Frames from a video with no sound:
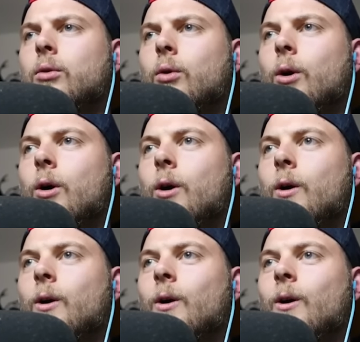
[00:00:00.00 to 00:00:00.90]

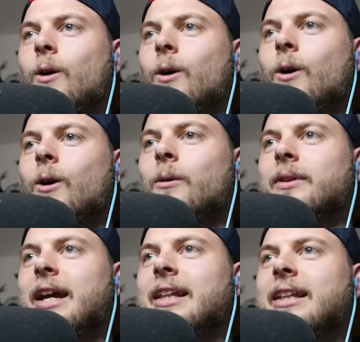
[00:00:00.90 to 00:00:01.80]
Oh. Oh,
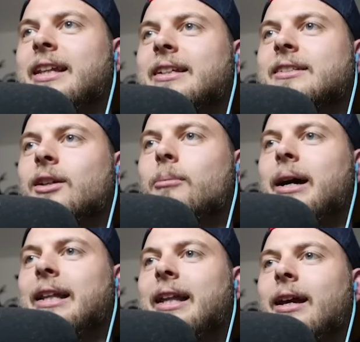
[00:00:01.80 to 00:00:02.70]
nailing this so badly.